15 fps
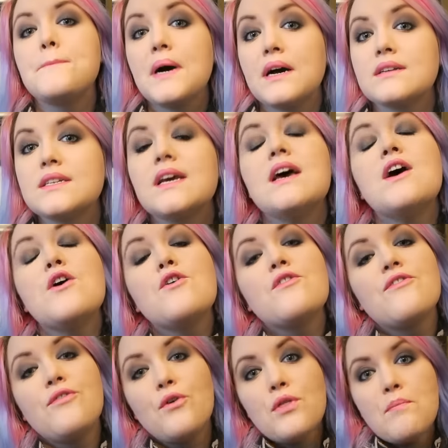But
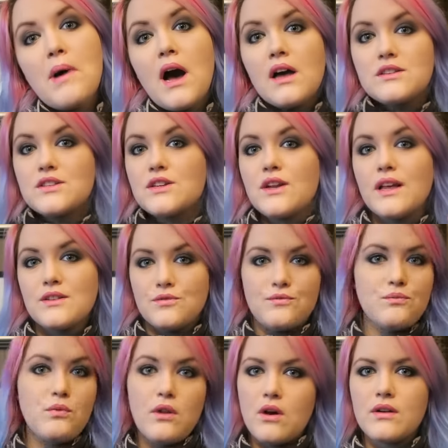for the past
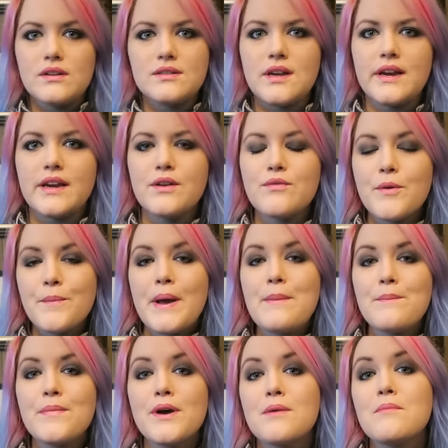as long as I can
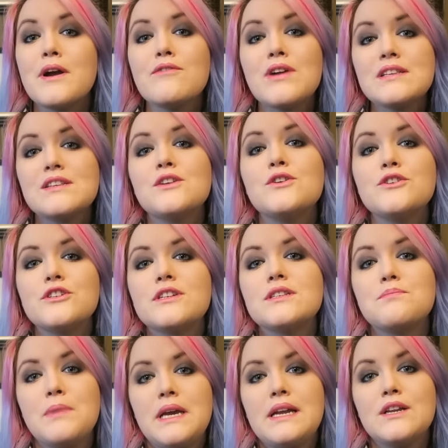remember, my resolution
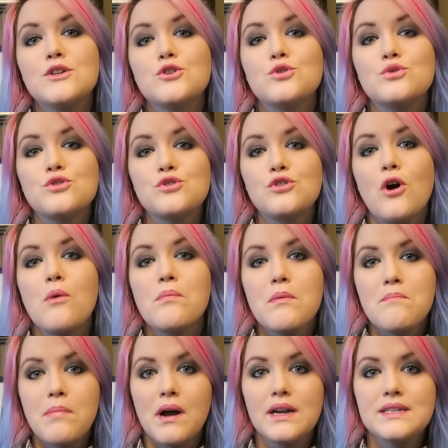has been to
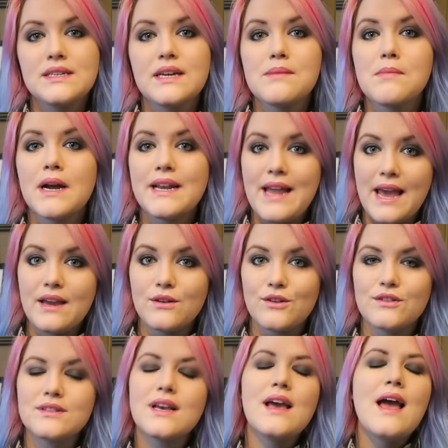stop biting my
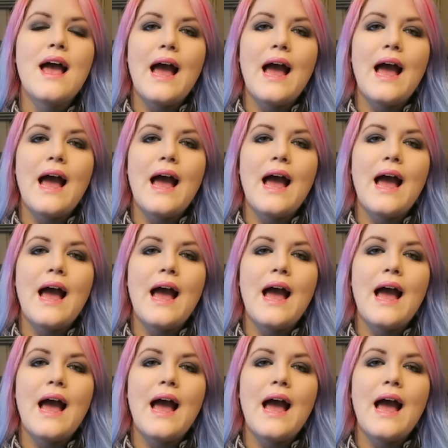nails.